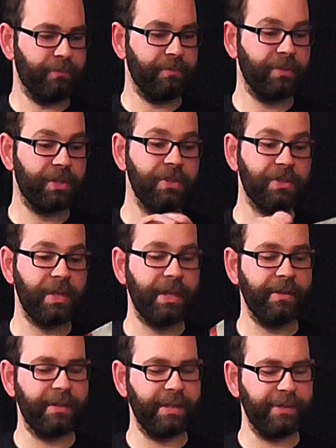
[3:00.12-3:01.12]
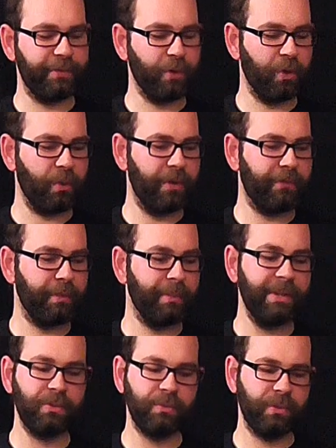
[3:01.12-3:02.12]
since then they've got away from the
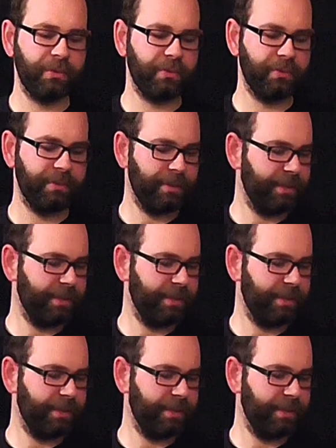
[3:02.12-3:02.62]
metal model,